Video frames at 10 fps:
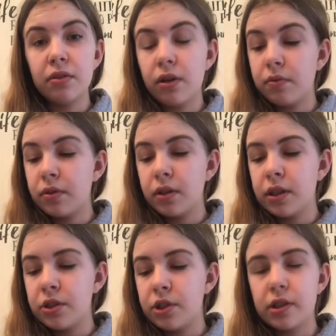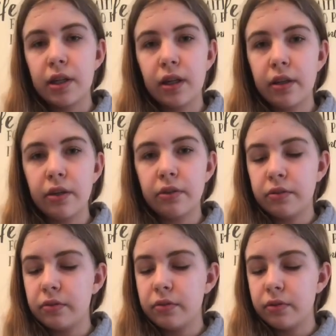No, it's just like a little
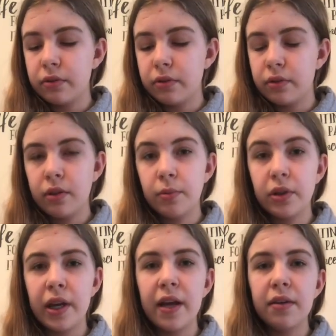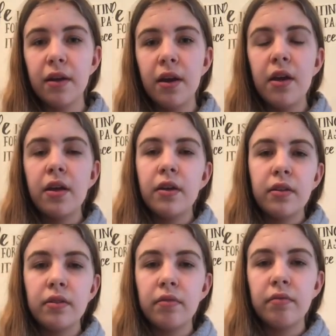nibble, and
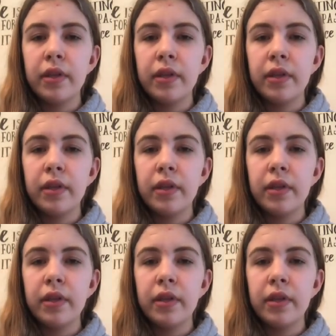they